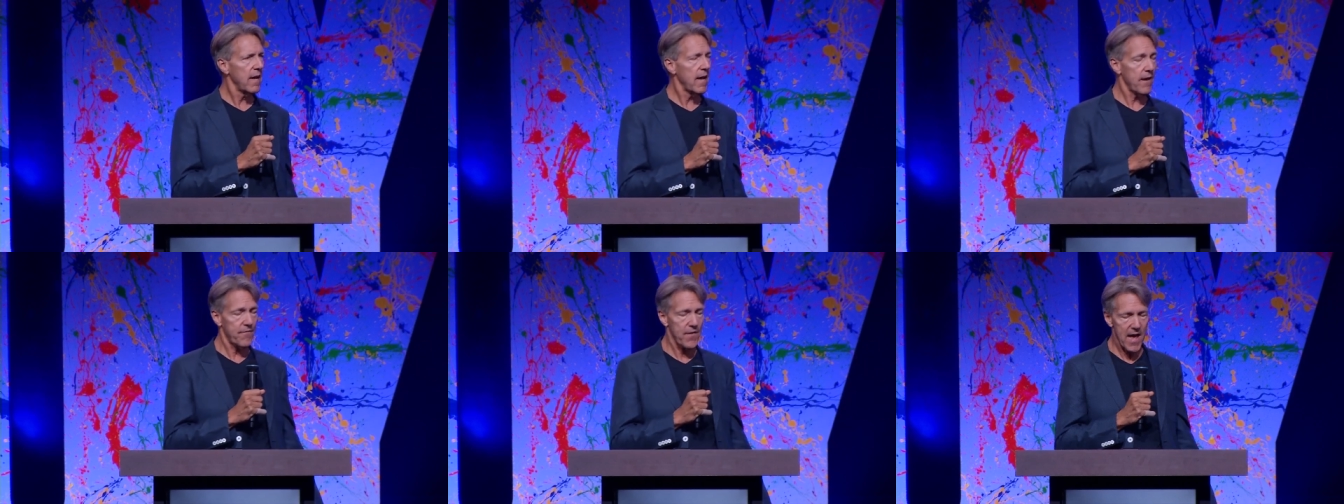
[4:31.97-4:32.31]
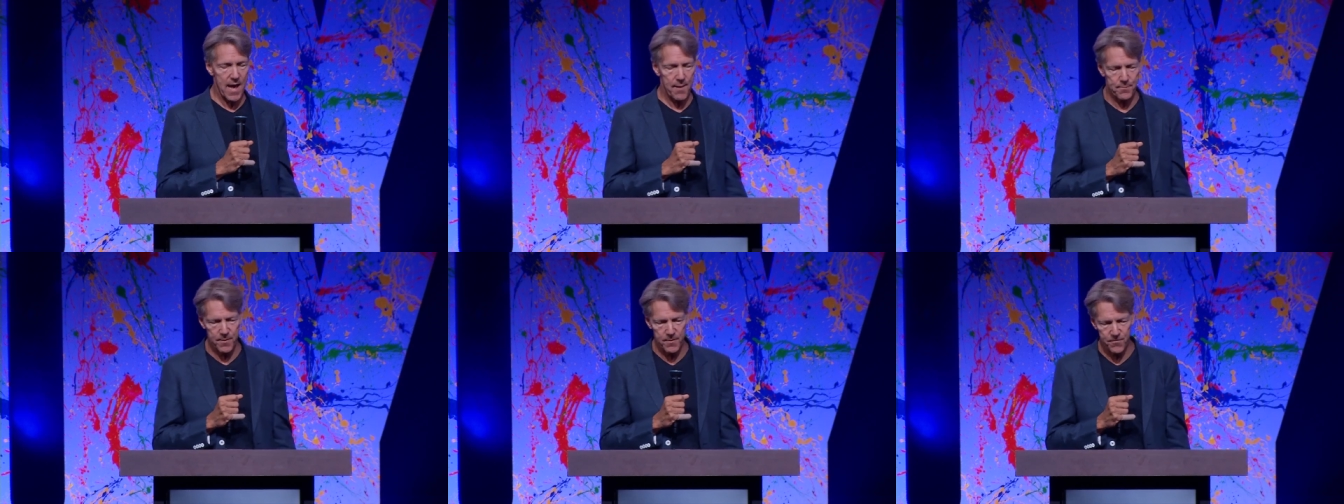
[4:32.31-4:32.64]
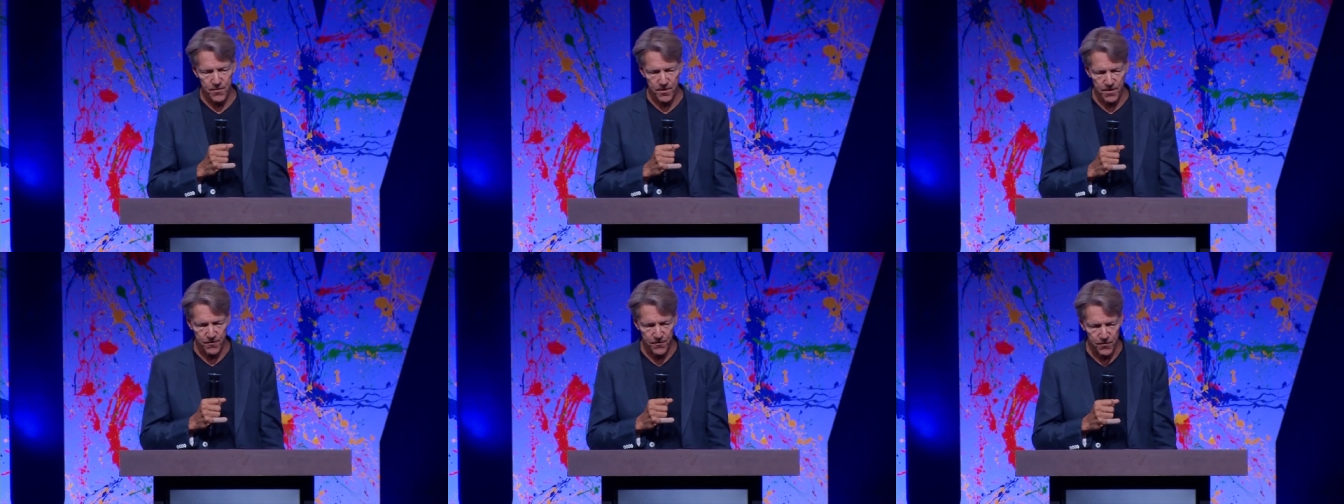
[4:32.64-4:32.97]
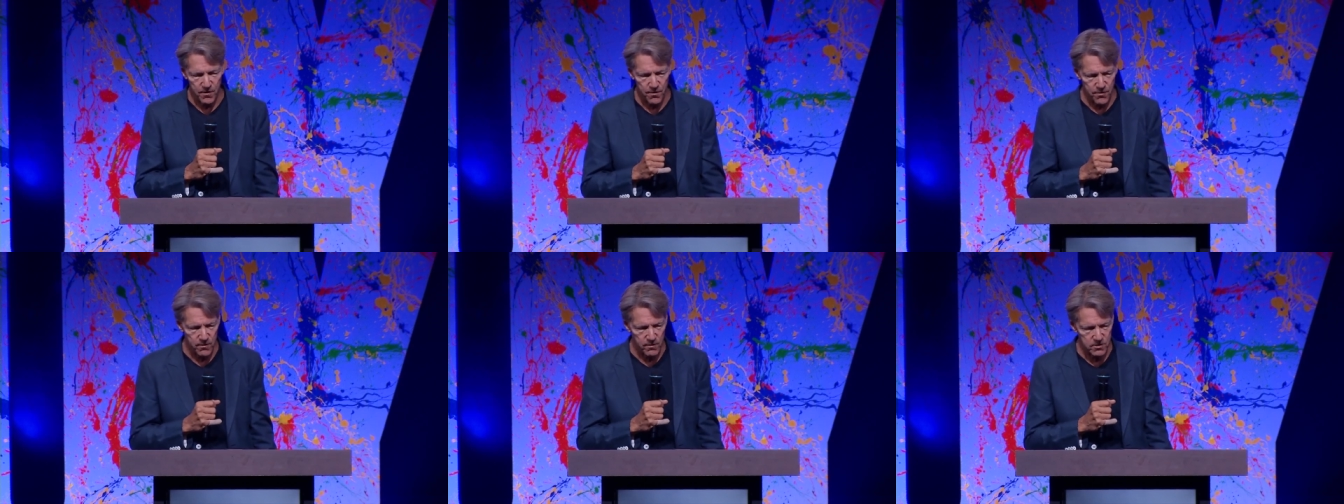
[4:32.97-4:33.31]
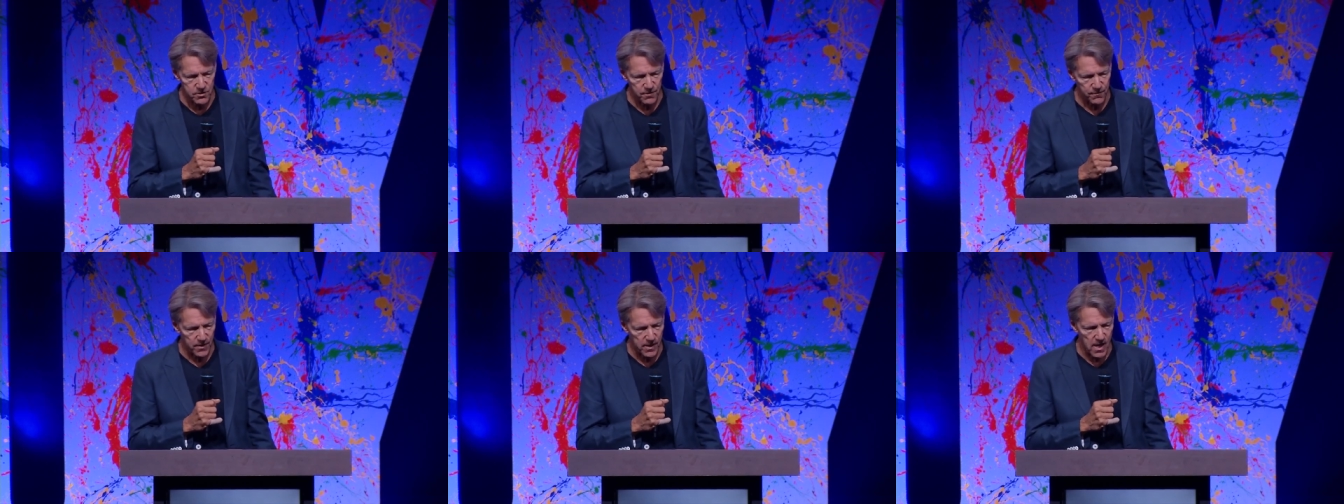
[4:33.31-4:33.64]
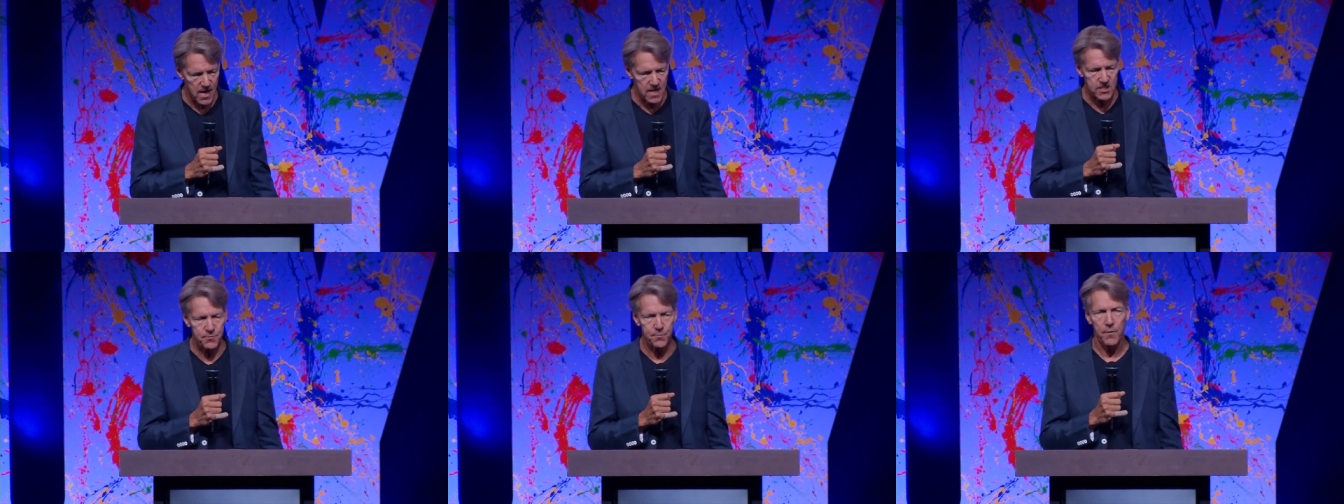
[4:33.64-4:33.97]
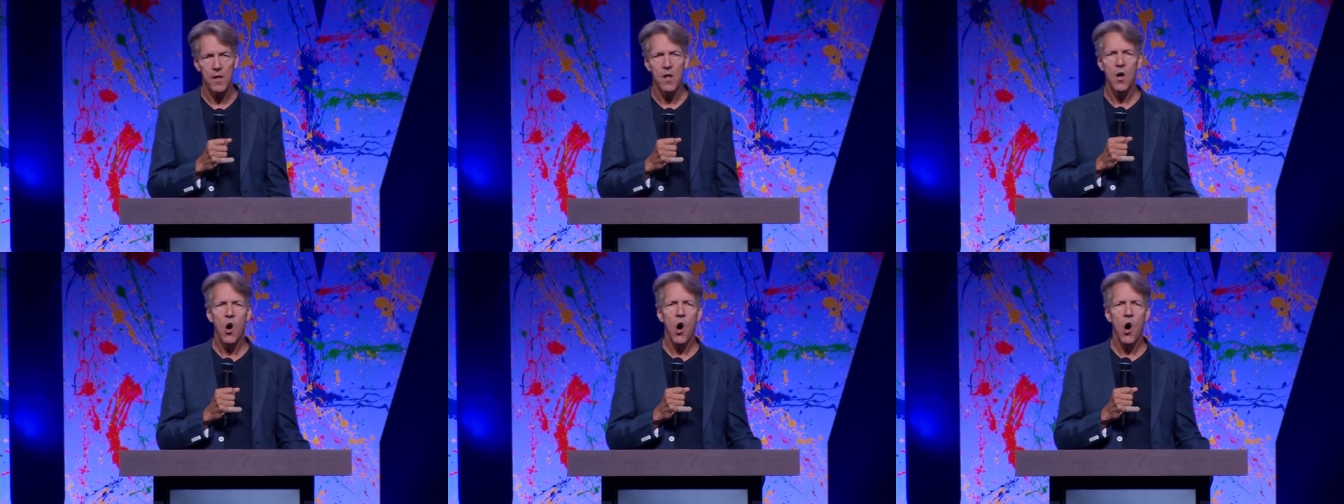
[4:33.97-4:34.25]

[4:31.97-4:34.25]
have happened for the furtherance of the gospel.